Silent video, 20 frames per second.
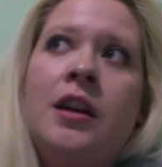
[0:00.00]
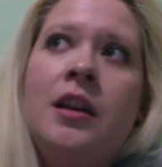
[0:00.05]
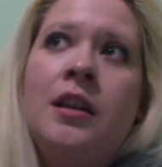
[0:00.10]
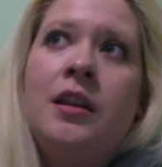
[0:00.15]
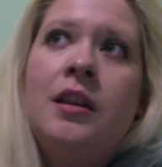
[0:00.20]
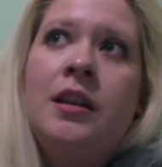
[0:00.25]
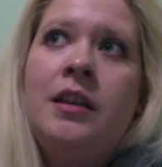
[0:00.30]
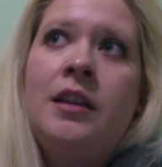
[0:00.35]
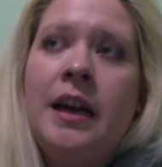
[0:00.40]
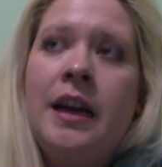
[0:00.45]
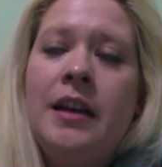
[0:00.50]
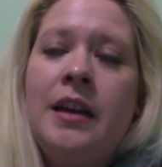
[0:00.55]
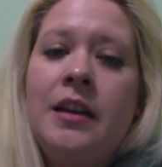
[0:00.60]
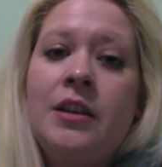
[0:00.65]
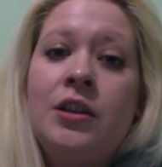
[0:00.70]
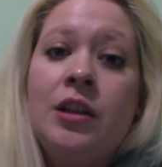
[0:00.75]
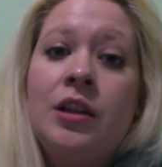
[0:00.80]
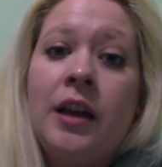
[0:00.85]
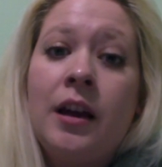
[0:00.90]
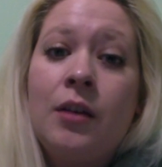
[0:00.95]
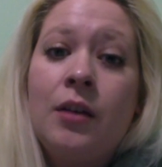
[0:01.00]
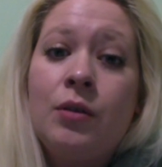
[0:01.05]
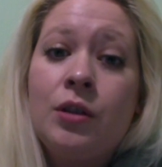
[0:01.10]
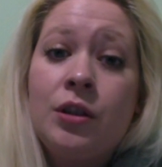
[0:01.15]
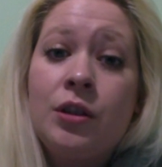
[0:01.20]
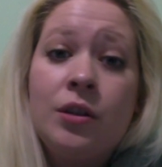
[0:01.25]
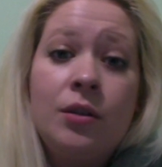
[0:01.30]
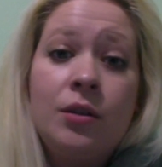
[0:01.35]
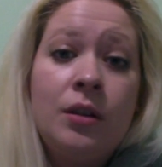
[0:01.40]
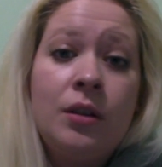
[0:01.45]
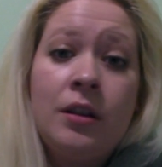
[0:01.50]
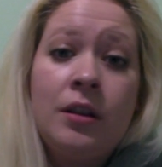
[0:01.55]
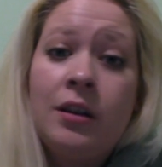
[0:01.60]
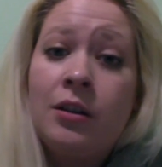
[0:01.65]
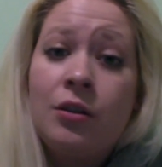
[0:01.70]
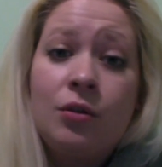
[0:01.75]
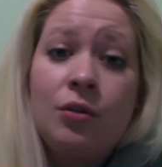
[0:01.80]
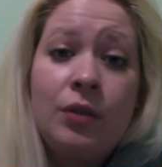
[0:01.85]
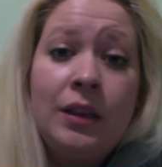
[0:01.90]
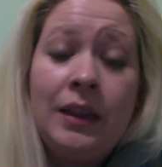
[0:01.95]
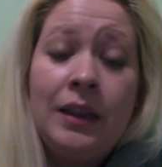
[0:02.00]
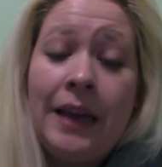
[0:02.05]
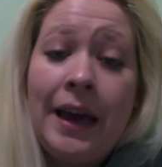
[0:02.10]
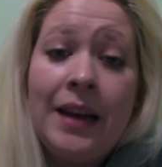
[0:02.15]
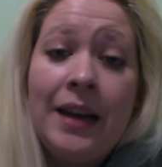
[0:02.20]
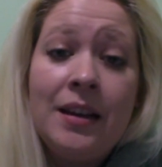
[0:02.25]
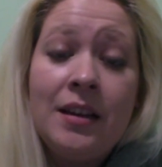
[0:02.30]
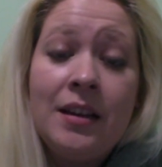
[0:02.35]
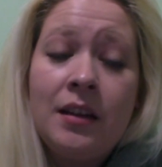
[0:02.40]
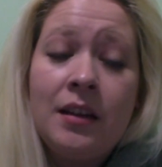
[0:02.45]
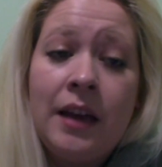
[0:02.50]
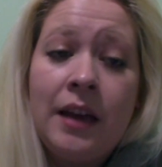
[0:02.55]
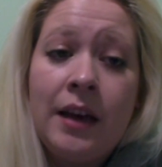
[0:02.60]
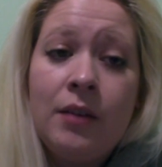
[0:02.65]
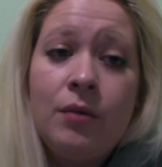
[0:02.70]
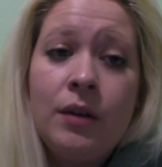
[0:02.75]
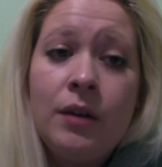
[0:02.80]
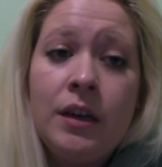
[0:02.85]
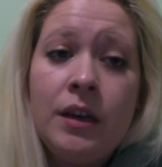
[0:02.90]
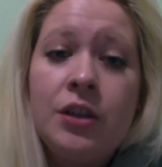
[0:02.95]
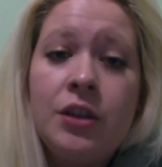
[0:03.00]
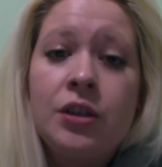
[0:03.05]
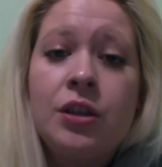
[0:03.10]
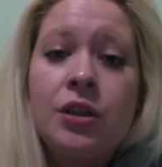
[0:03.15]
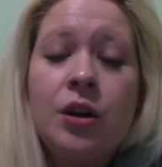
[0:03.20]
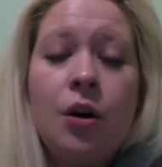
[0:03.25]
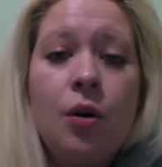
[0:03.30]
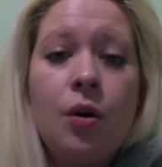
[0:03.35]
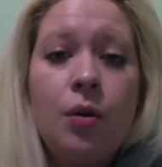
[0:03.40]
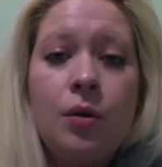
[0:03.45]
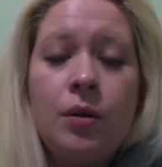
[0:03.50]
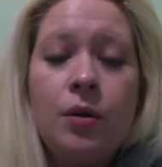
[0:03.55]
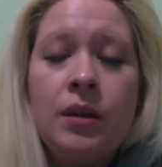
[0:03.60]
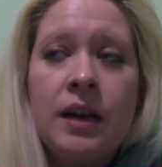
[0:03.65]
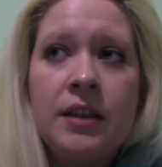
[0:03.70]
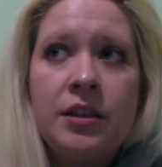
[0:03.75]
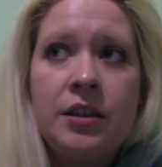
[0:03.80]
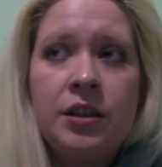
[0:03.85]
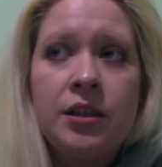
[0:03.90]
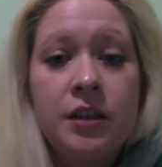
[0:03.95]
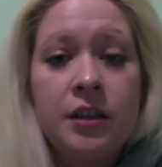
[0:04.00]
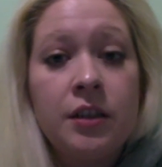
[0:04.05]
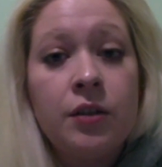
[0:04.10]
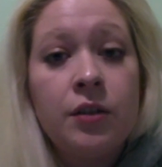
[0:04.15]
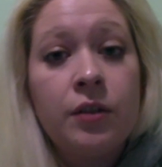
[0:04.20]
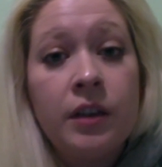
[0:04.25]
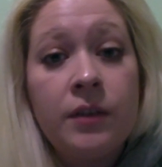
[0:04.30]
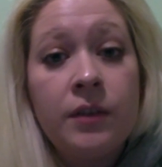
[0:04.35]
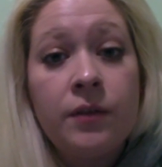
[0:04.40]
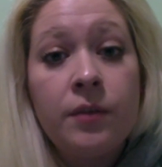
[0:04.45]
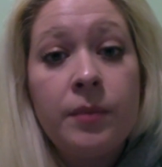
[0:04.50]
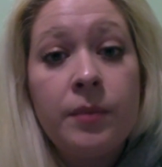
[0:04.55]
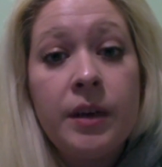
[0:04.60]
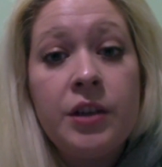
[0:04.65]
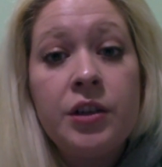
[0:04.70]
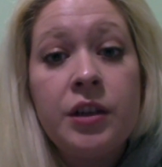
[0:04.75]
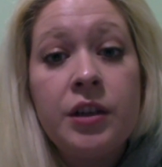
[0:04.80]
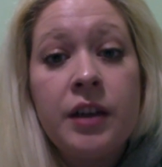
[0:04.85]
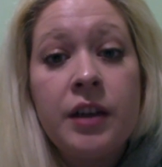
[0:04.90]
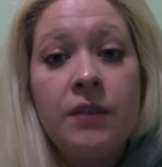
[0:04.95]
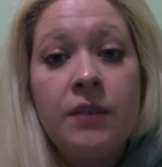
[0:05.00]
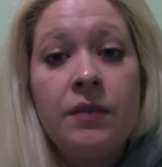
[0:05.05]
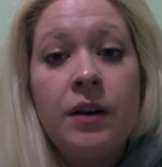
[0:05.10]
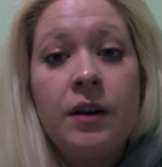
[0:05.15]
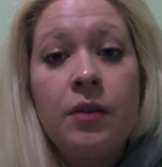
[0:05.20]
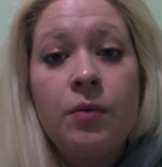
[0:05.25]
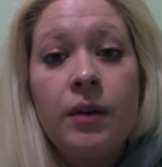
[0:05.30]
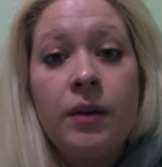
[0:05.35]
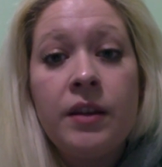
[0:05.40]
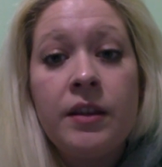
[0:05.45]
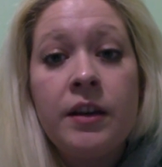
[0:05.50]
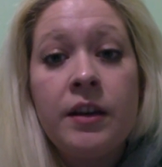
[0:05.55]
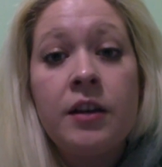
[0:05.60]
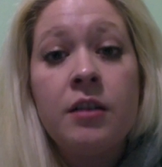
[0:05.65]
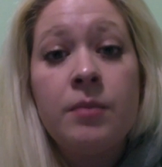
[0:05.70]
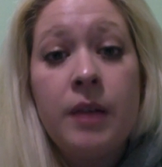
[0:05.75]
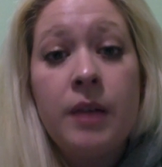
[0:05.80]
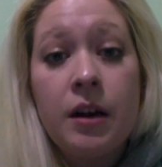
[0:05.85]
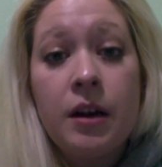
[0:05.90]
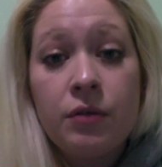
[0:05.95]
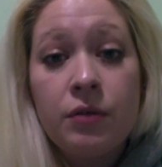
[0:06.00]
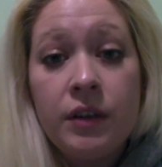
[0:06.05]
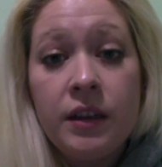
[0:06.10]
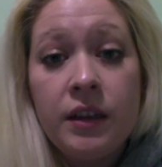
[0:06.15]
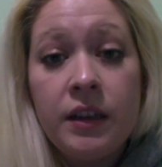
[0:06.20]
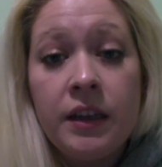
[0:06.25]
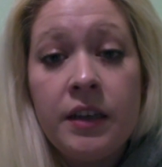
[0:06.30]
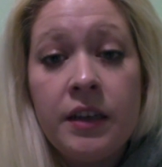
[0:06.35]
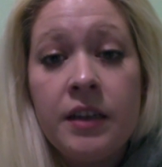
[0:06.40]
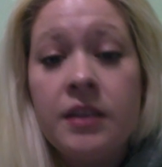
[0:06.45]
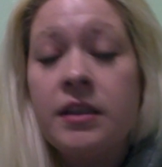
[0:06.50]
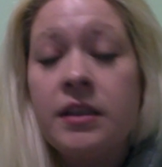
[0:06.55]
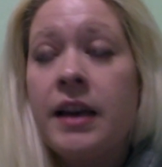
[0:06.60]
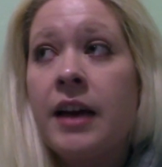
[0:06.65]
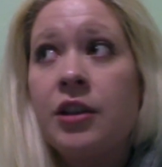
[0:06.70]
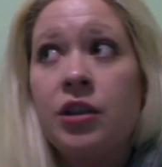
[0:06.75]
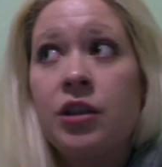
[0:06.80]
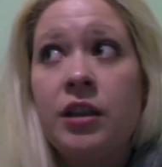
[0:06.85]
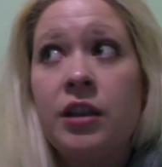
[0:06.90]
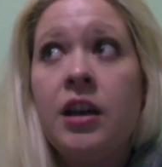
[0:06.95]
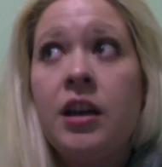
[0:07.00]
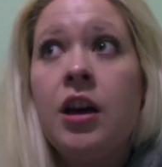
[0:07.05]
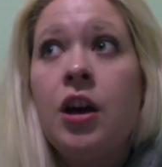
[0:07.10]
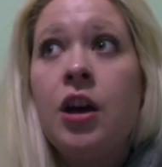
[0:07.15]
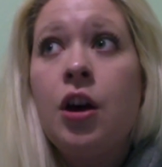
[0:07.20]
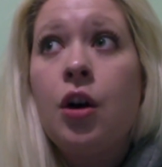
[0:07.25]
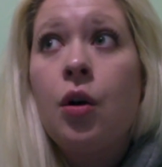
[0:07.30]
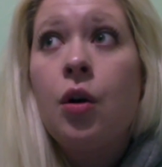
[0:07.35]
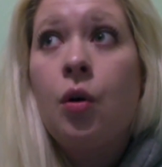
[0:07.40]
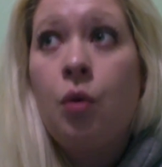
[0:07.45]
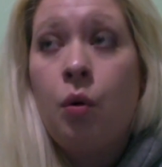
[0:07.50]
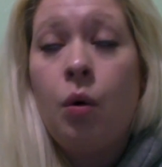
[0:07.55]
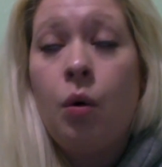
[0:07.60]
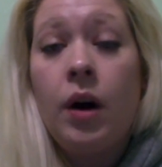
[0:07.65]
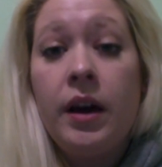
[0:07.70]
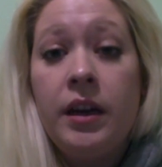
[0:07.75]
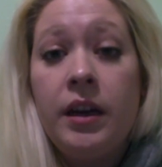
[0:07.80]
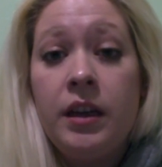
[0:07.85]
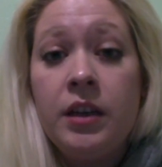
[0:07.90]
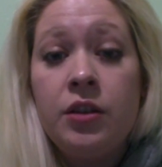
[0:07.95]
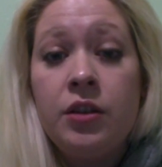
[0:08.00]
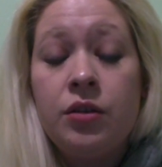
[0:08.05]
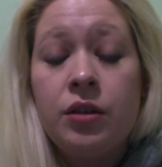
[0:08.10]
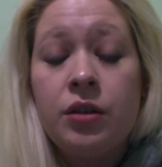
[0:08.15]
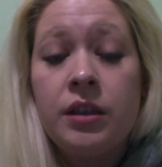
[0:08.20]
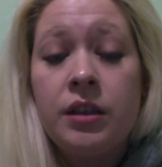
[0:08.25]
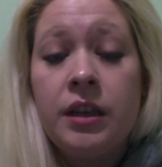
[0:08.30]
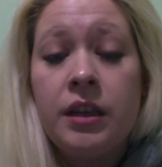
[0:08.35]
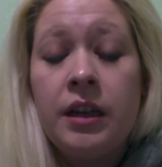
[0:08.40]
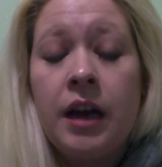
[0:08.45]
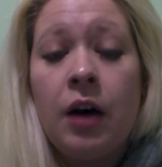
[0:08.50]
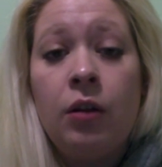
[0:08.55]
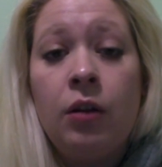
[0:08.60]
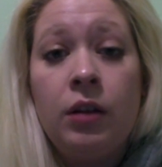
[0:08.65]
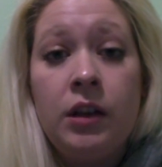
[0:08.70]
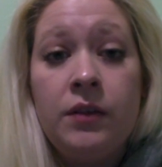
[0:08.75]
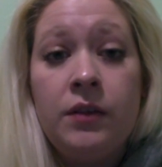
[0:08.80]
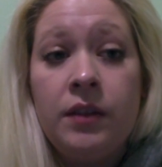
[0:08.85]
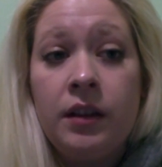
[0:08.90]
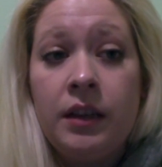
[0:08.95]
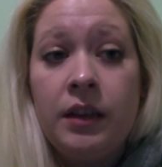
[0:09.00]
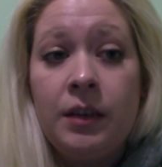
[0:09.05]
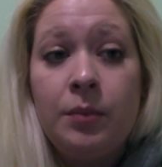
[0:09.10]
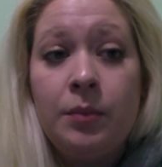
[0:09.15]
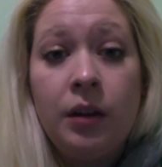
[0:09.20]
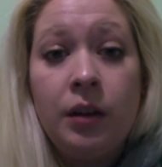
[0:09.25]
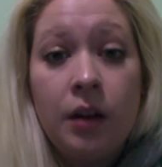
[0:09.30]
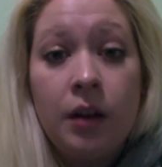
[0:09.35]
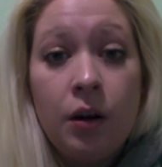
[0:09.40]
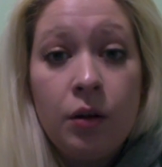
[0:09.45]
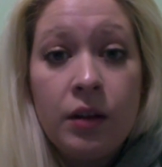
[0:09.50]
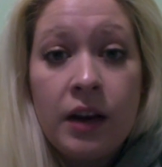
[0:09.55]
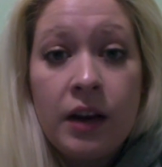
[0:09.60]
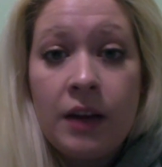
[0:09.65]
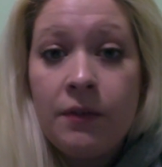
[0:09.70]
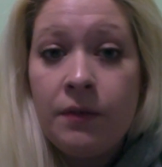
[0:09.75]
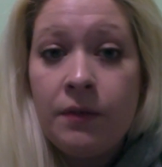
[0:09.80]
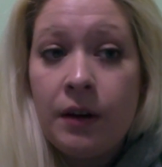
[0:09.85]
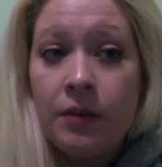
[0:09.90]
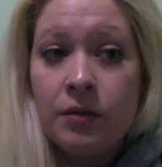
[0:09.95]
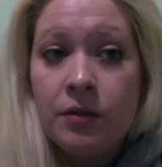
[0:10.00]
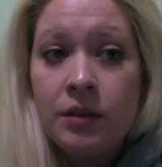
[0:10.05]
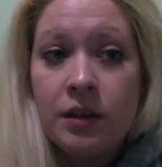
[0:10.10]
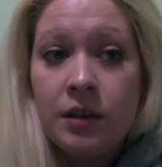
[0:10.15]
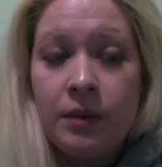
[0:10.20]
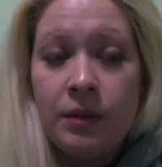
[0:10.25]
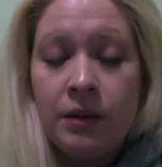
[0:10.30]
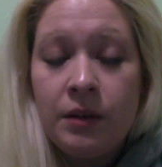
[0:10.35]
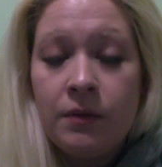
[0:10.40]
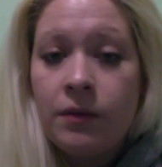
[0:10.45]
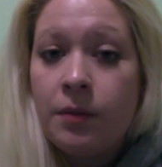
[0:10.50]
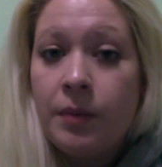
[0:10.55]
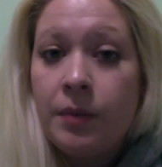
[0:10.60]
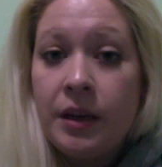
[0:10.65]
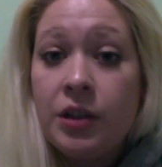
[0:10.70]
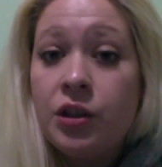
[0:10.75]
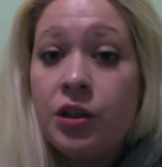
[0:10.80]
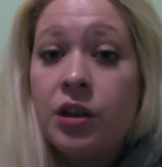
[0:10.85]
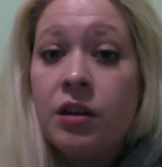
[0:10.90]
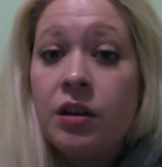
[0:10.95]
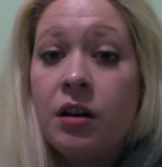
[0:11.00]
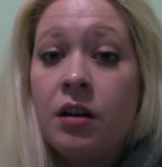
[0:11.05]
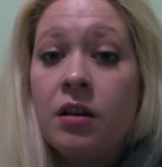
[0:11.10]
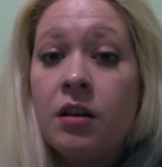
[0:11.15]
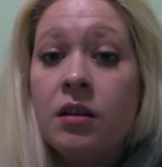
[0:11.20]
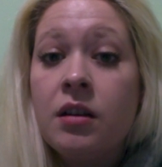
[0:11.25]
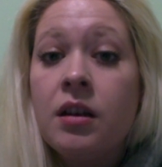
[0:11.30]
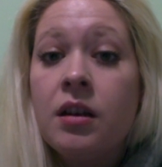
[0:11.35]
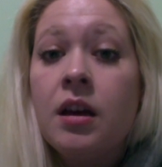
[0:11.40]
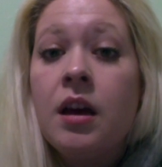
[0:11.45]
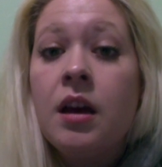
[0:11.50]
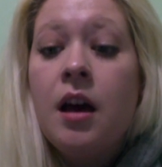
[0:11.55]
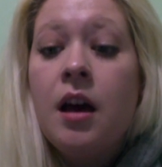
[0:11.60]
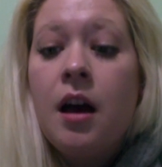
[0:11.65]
the Danish language to their Greenlandic language. So that's just a little information I found right there about Greenland. It's actually quite interesting. I'll leave a link below that I found some information on.